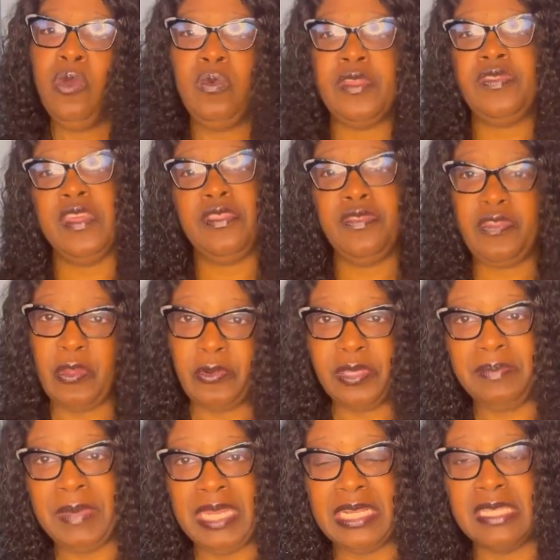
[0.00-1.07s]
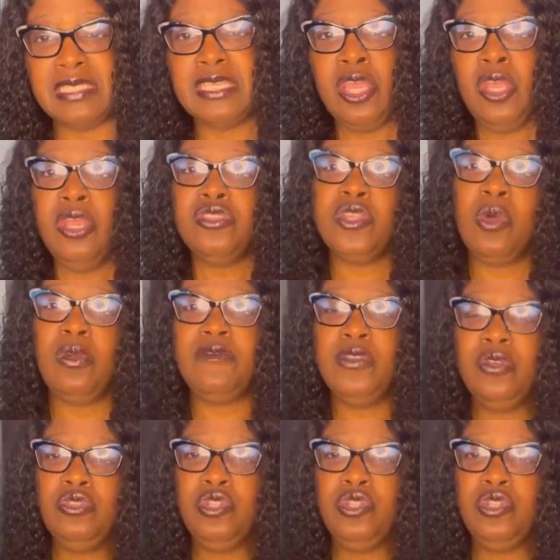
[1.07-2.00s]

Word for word: within 30 minutes. So if you're